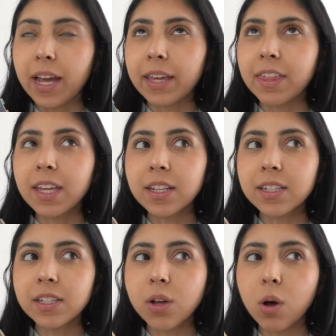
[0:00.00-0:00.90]
I think this
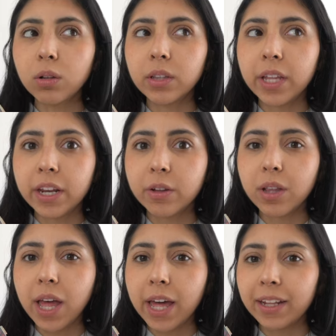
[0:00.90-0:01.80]
is called little
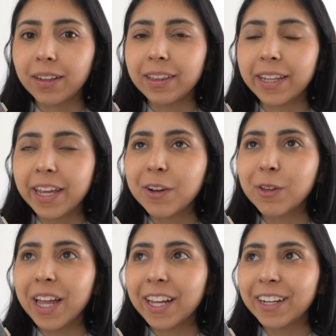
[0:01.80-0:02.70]
uh,
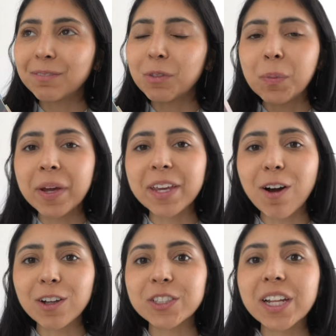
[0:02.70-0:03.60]
little uh, oh my
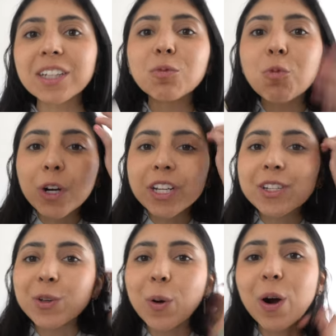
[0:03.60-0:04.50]
gosh, that word is
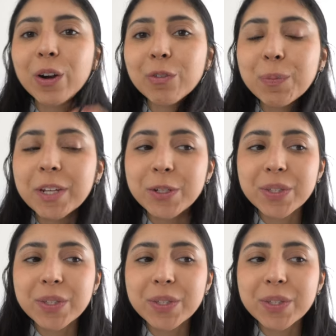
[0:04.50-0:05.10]
so hard for me to